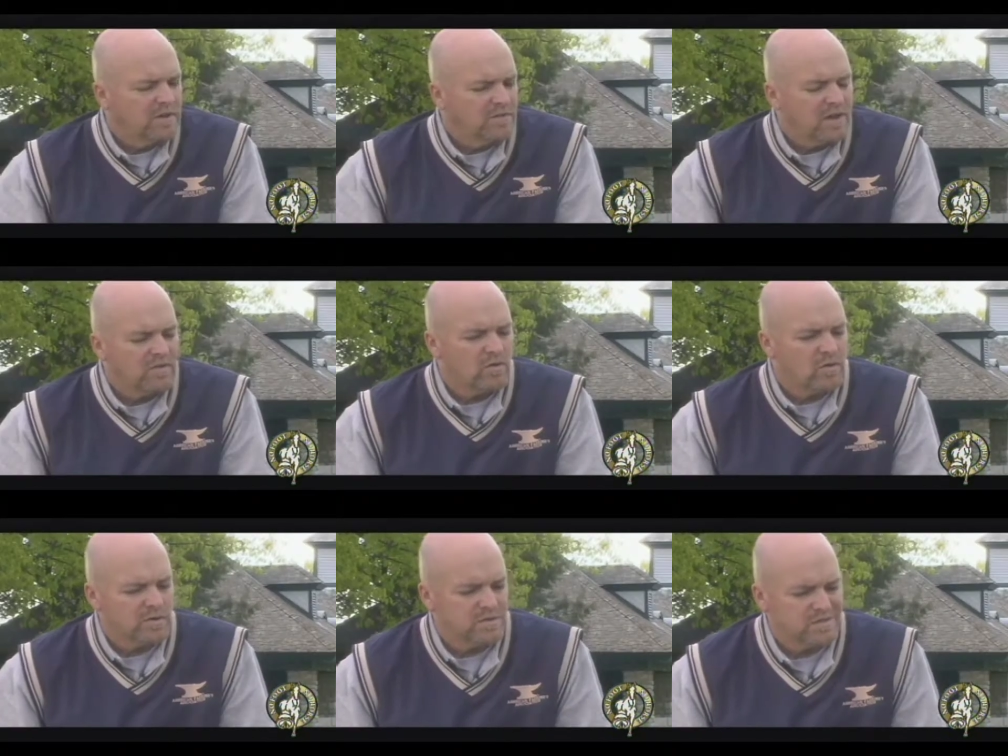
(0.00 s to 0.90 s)
If you have a
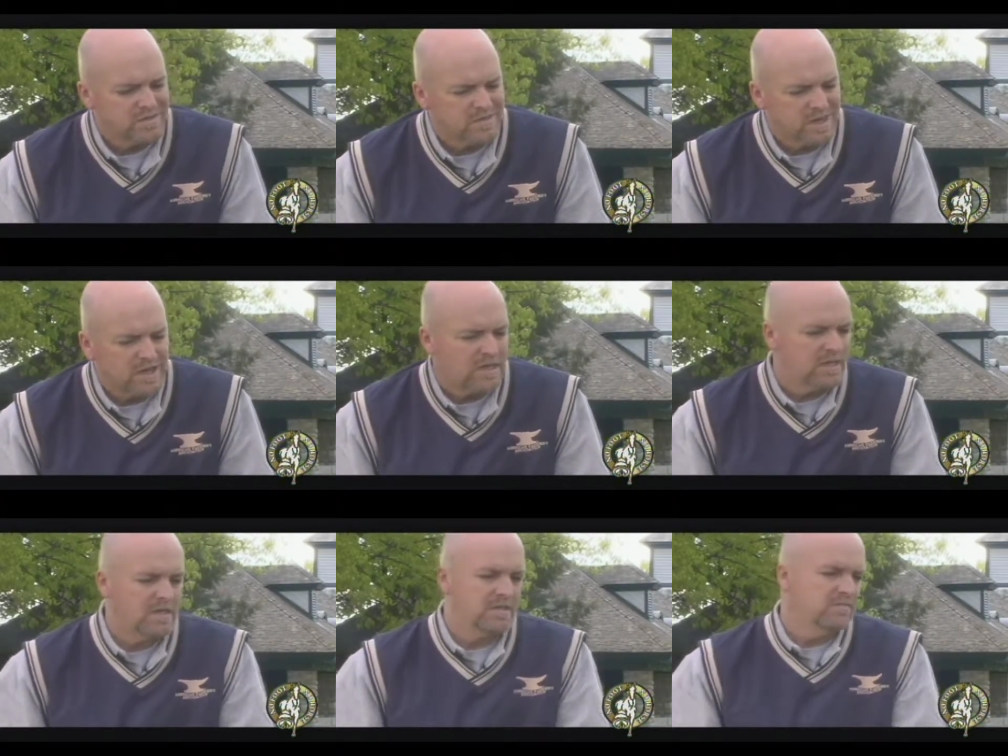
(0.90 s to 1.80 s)
horse that's got
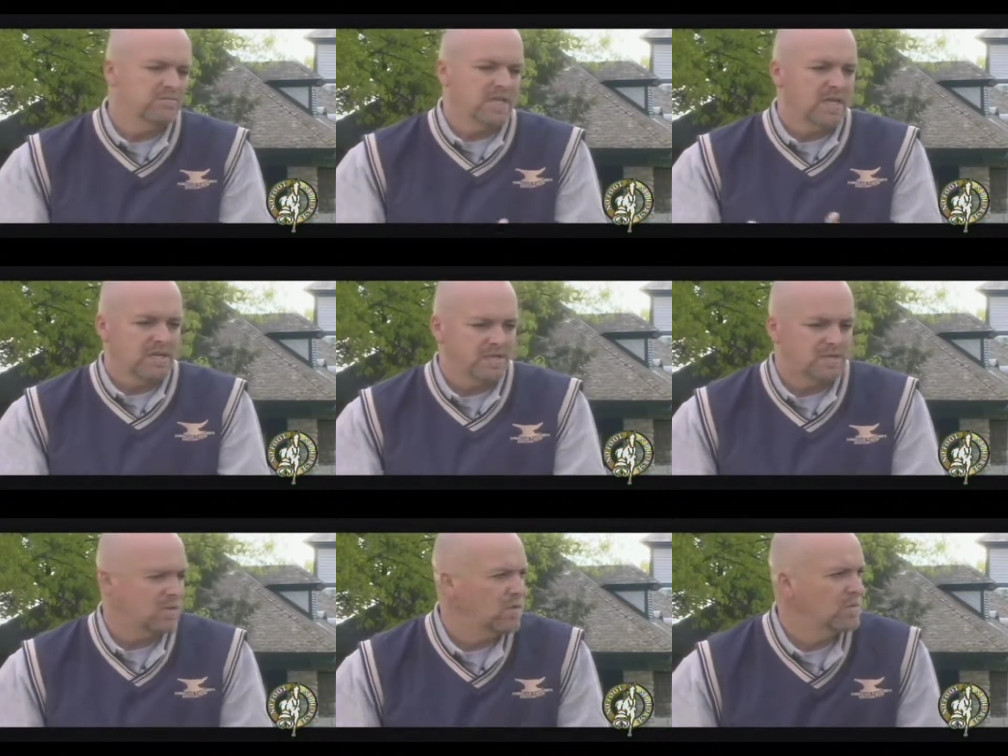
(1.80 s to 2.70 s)
a say a
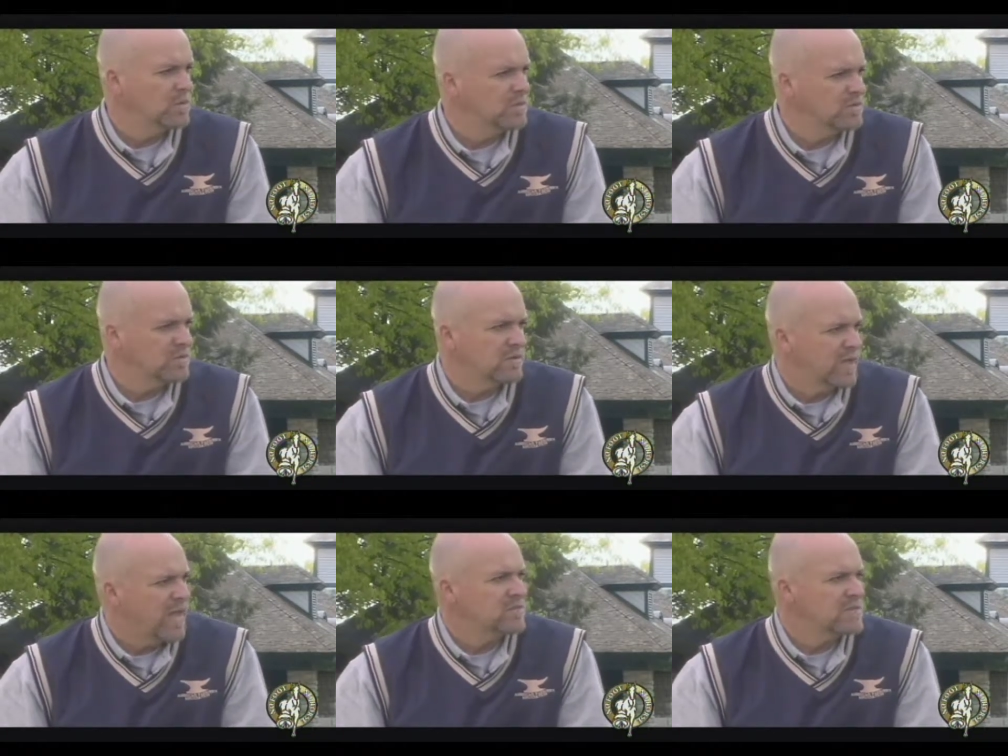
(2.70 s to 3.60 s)
sole bruise or an
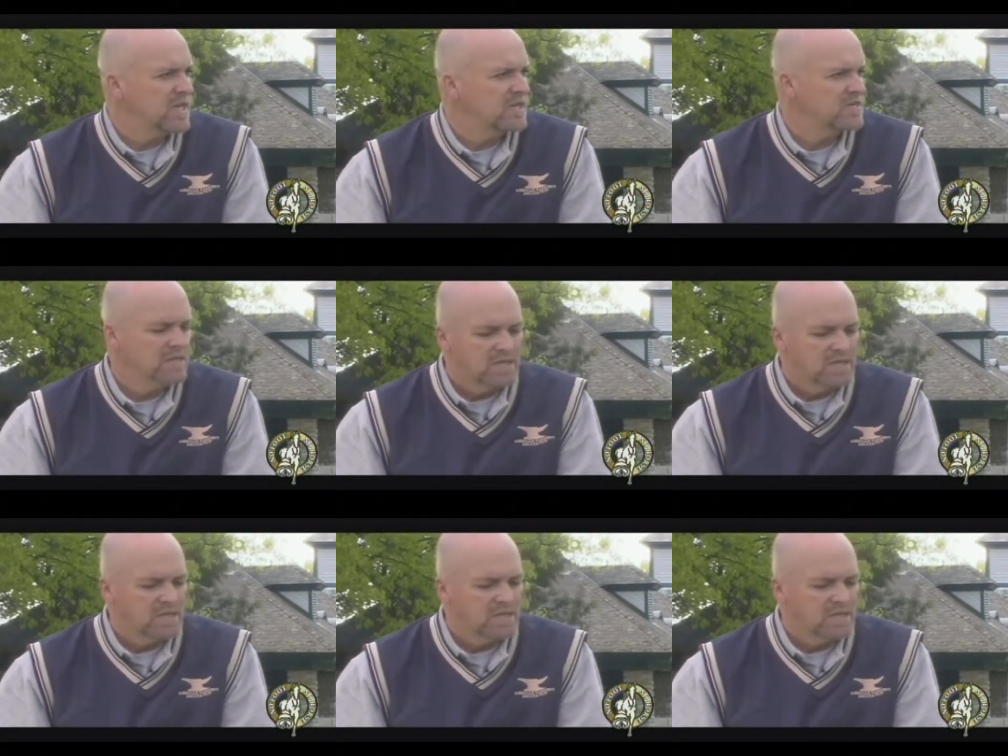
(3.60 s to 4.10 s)
abscess,